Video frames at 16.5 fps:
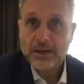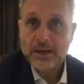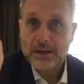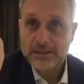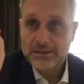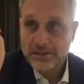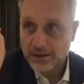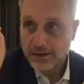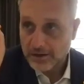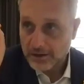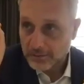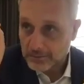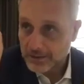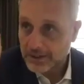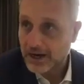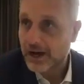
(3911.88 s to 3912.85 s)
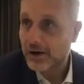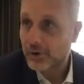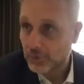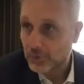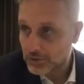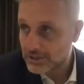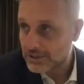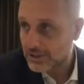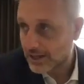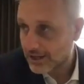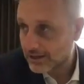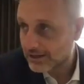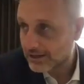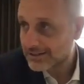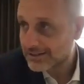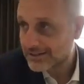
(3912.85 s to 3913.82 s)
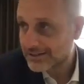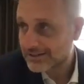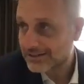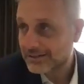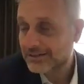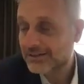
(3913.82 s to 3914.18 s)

It's a Minhag Chutz La'aretz.